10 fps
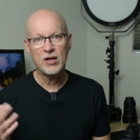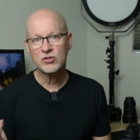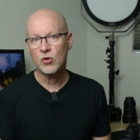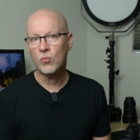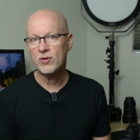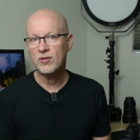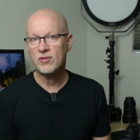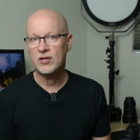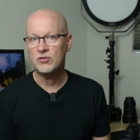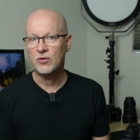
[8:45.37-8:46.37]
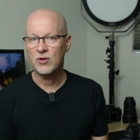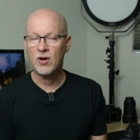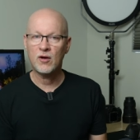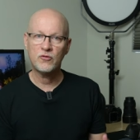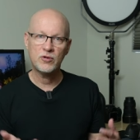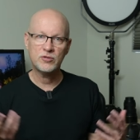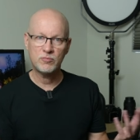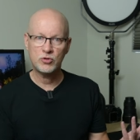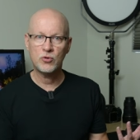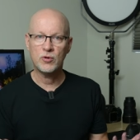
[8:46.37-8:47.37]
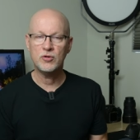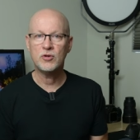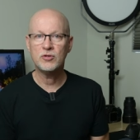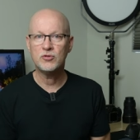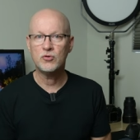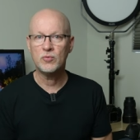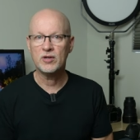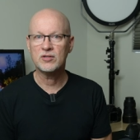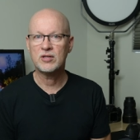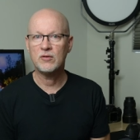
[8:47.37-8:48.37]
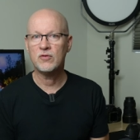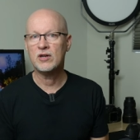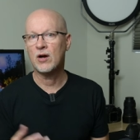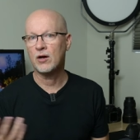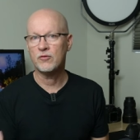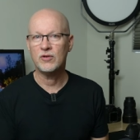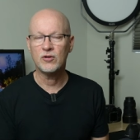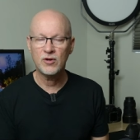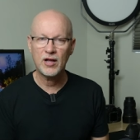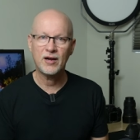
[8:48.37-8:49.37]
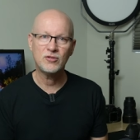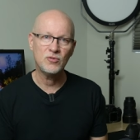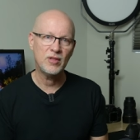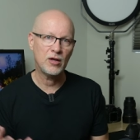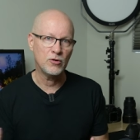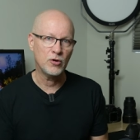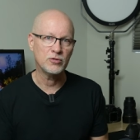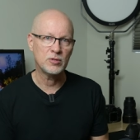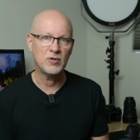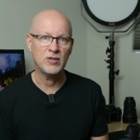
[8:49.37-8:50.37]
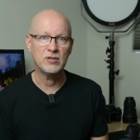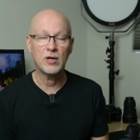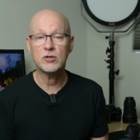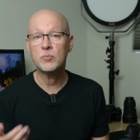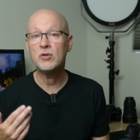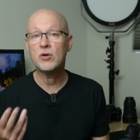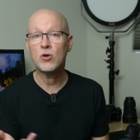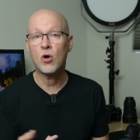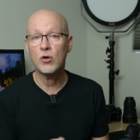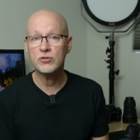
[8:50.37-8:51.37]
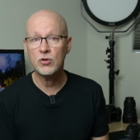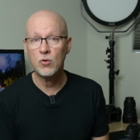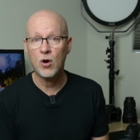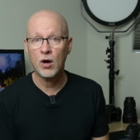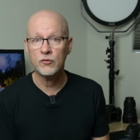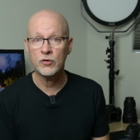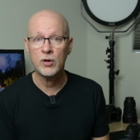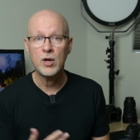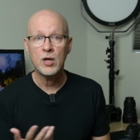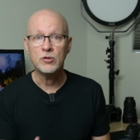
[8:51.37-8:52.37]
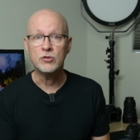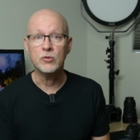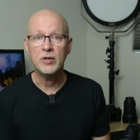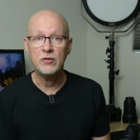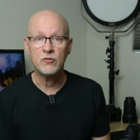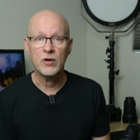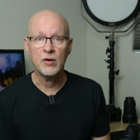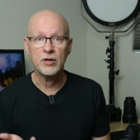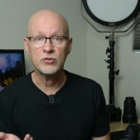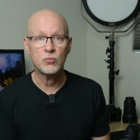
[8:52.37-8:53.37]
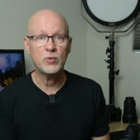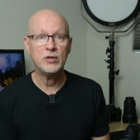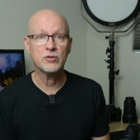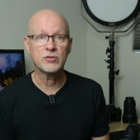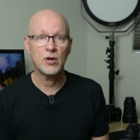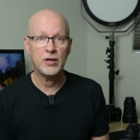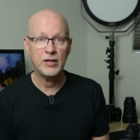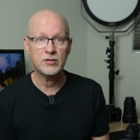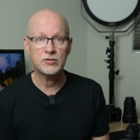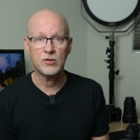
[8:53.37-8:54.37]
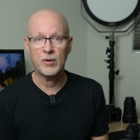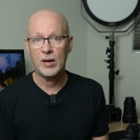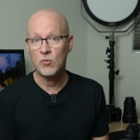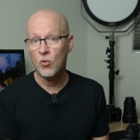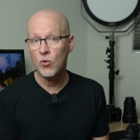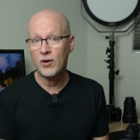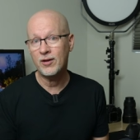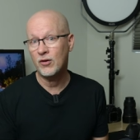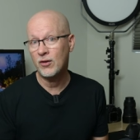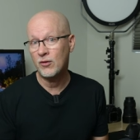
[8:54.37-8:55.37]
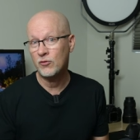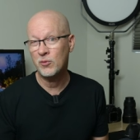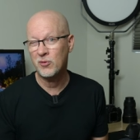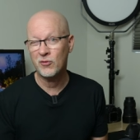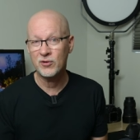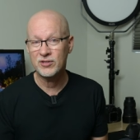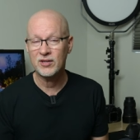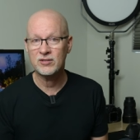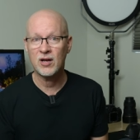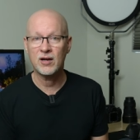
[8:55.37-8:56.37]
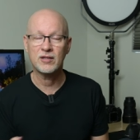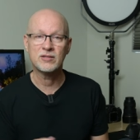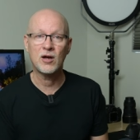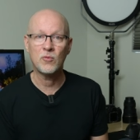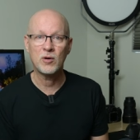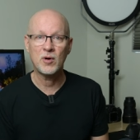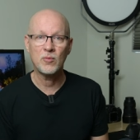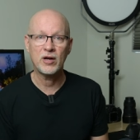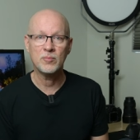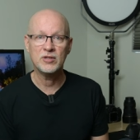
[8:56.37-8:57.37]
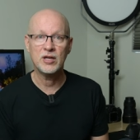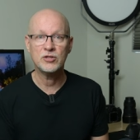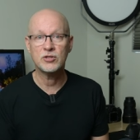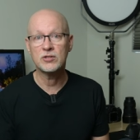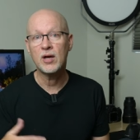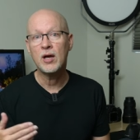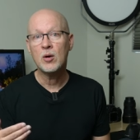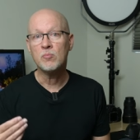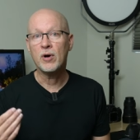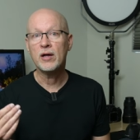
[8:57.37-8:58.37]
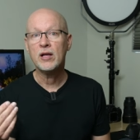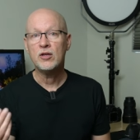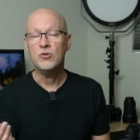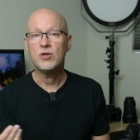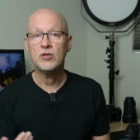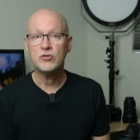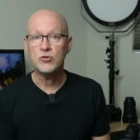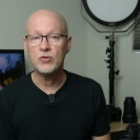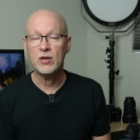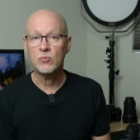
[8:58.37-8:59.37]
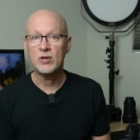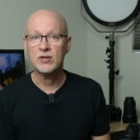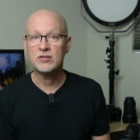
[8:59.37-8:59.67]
So one of the things you can offer is, sure, you can do real estate videography. Learn how to do that or know somebody that does, but you can also offer doing various reels on Instagram, or if you prefer TikTok, it's not one of my recommendations, but you can do then real